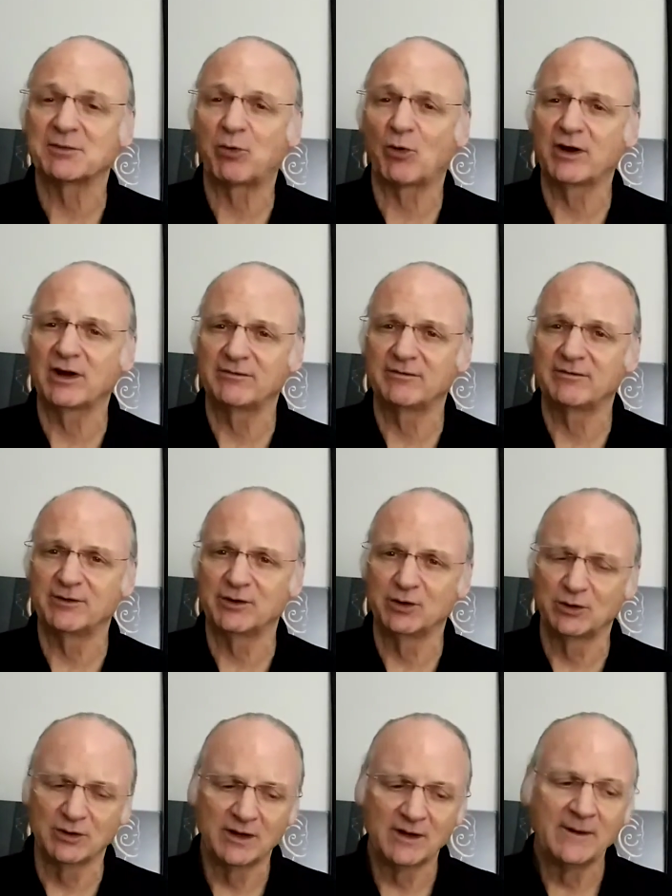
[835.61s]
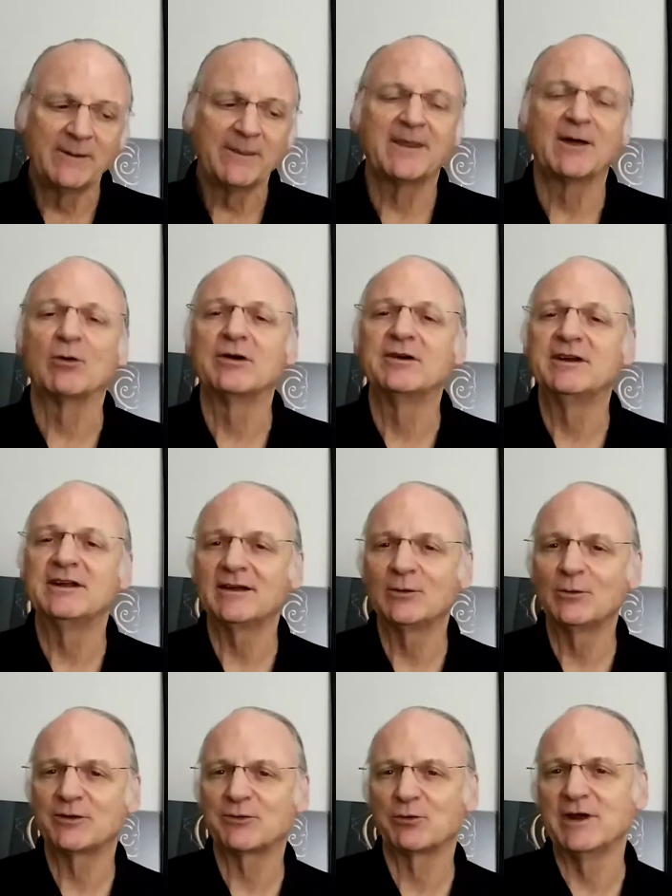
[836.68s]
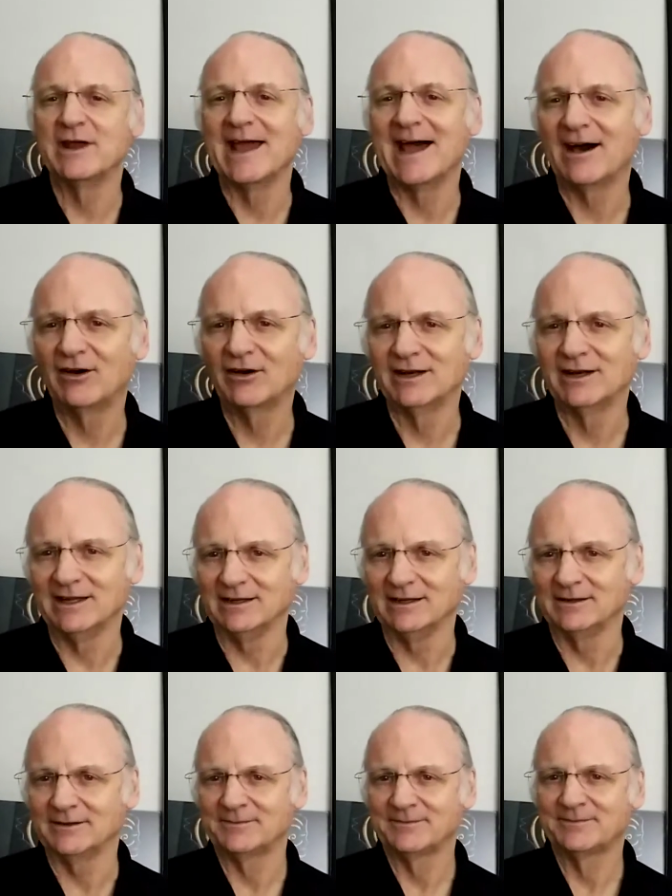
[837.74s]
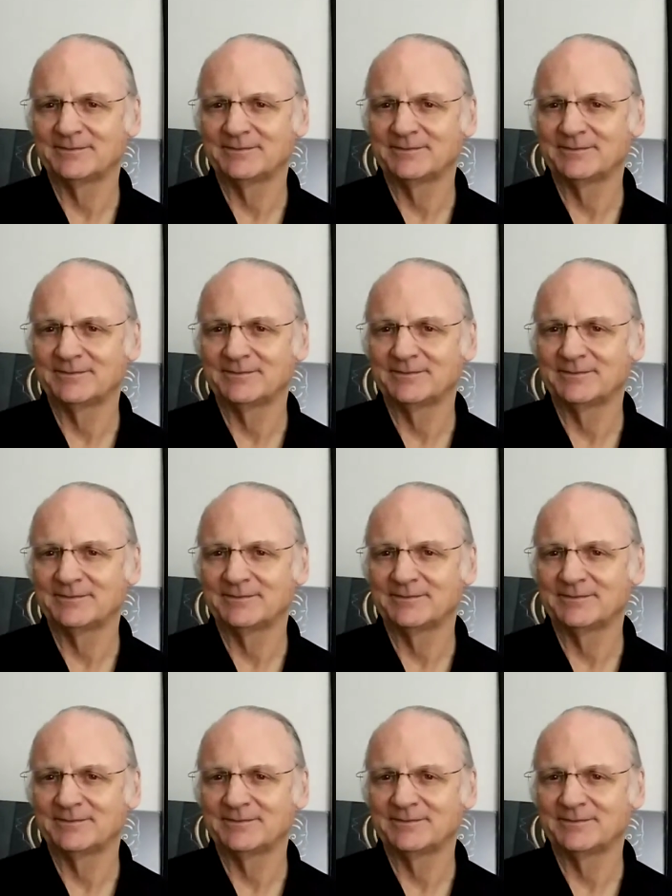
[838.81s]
the point of view that we're dealing with reality.